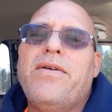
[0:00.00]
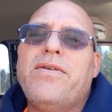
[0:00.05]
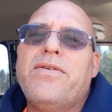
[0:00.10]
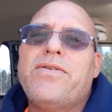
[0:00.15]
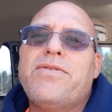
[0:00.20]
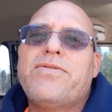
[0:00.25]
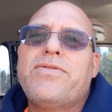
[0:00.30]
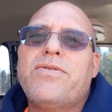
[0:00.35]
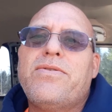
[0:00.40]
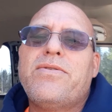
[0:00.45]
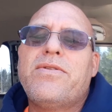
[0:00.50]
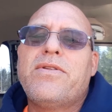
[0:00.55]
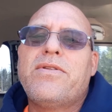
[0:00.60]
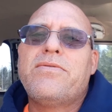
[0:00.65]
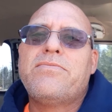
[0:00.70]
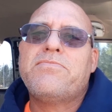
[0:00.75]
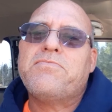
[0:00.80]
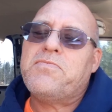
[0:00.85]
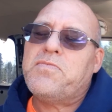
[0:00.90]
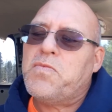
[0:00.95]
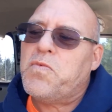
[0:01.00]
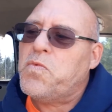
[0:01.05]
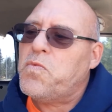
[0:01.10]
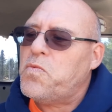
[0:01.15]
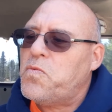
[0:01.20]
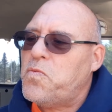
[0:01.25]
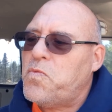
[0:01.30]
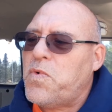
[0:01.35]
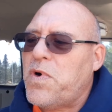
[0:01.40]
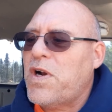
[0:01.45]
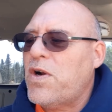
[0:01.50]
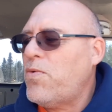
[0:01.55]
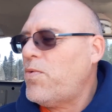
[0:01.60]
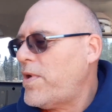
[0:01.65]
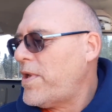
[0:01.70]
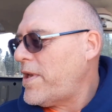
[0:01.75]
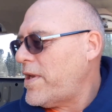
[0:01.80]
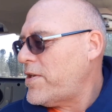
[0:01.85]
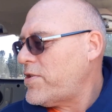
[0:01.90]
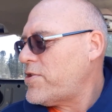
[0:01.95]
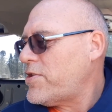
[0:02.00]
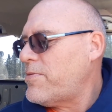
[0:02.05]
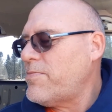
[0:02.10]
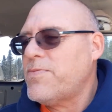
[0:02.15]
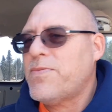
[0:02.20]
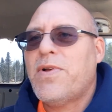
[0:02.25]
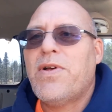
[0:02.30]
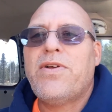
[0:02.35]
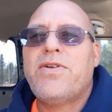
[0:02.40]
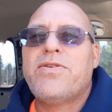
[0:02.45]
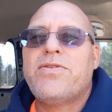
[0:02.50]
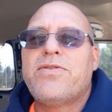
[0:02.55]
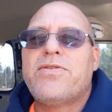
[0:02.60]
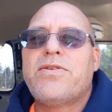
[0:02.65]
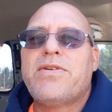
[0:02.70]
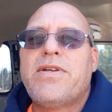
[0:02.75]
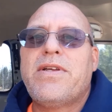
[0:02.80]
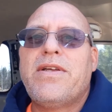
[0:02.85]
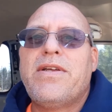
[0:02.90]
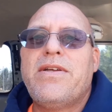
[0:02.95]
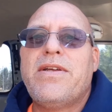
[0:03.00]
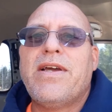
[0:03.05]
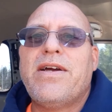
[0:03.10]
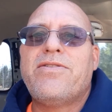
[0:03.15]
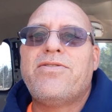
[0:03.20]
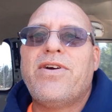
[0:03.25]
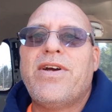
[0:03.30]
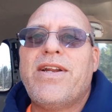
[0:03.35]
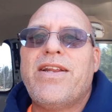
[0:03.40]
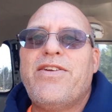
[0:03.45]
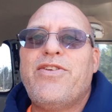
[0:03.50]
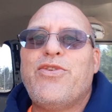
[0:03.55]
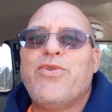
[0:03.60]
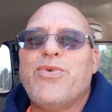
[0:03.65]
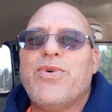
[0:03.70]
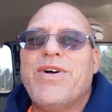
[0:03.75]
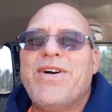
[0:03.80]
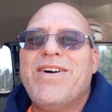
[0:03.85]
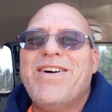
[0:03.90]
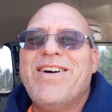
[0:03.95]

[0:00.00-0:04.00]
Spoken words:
So why don't we get right into it?